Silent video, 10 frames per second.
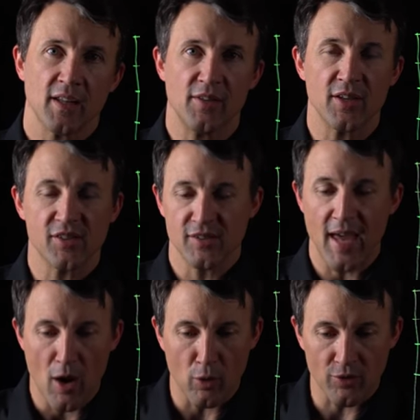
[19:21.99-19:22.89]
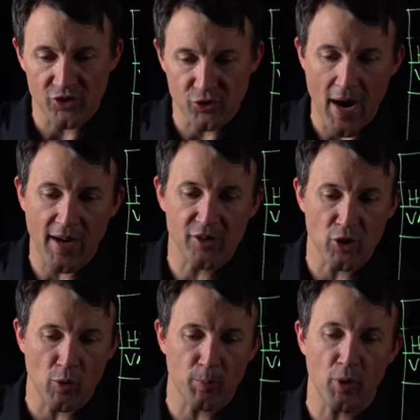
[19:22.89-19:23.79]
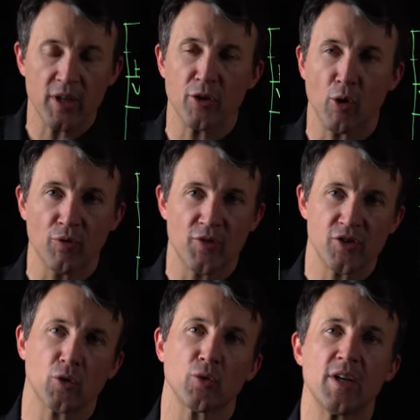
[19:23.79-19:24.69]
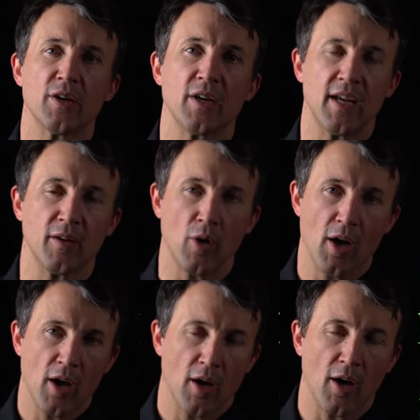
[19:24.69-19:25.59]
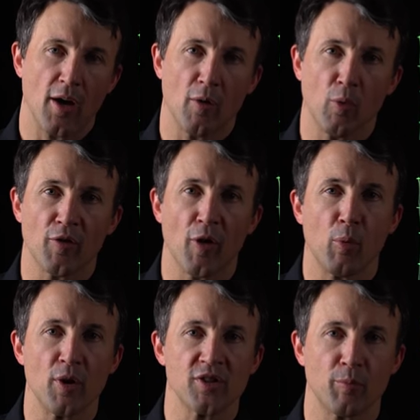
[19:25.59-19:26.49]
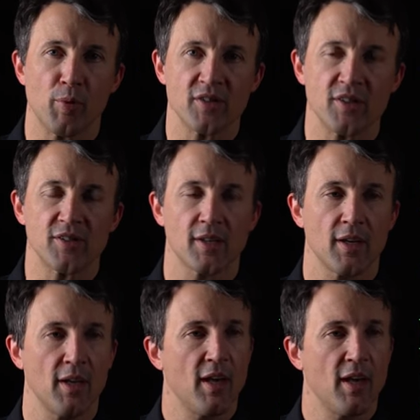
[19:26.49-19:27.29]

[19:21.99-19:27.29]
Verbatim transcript: this now this strategy with putting your old physical gear in uh, one of our points of presence